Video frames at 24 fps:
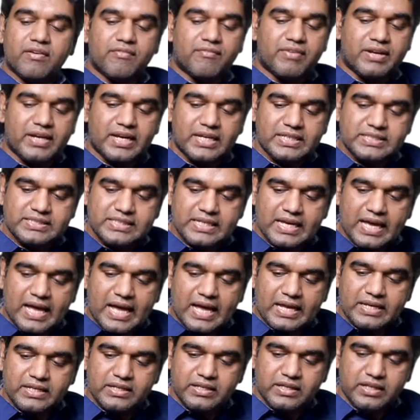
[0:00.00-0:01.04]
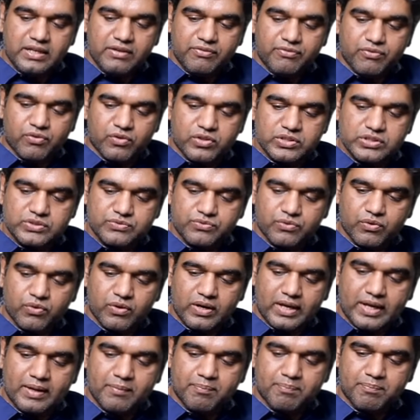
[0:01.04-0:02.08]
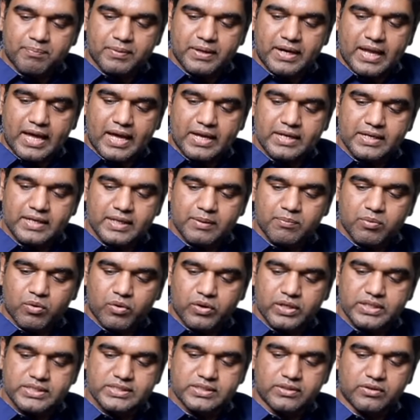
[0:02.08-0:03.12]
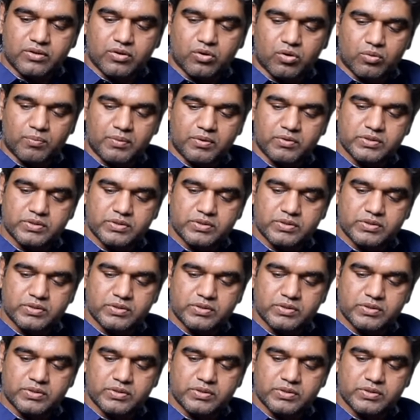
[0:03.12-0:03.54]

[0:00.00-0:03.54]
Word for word: When I say antiphospholipid antibody syndrome,